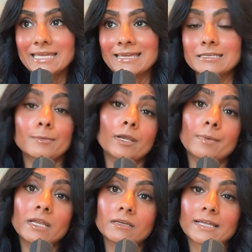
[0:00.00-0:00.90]
and you better
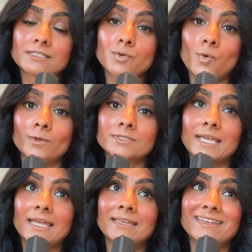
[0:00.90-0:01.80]
bet it gets cold
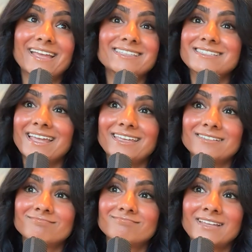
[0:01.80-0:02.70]
and it gets
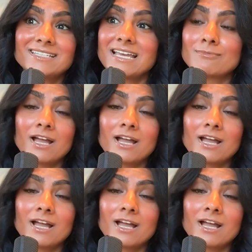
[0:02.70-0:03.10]
nighttime